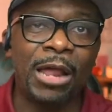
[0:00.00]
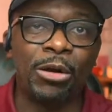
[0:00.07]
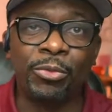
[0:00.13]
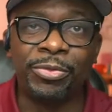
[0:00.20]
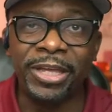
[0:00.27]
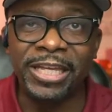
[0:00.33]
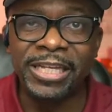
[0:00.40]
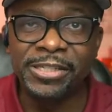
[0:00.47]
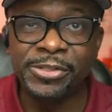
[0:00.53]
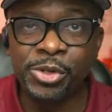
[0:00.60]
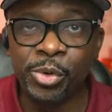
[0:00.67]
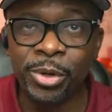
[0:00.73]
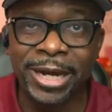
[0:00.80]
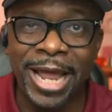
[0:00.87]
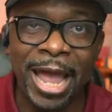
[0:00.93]
I don't think he's
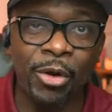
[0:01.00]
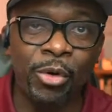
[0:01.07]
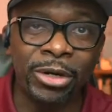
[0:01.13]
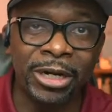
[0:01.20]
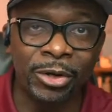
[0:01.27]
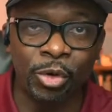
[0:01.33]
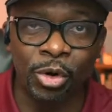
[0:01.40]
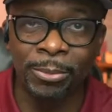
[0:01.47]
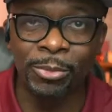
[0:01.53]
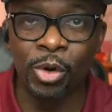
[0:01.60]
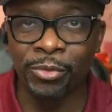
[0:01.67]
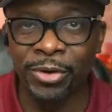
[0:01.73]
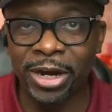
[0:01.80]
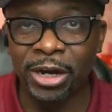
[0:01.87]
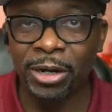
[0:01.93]
doing that on a
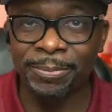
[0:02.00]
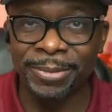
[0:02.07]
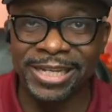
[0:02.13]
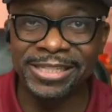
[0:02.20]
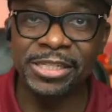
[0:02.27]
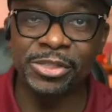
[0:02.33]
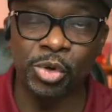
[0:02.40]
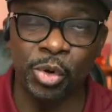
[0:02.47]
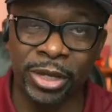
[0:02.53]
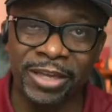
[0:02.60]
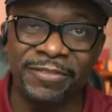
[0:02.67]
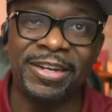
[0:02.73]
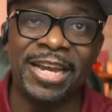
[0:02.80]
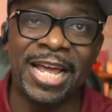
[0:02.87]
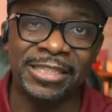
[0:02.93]
normal or regular basis or
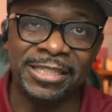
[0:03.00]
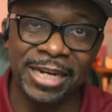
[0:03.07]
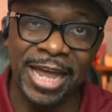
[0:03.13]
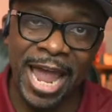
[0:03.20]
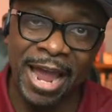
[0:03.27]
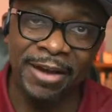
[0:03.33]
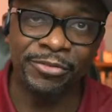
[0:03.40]
giving that to the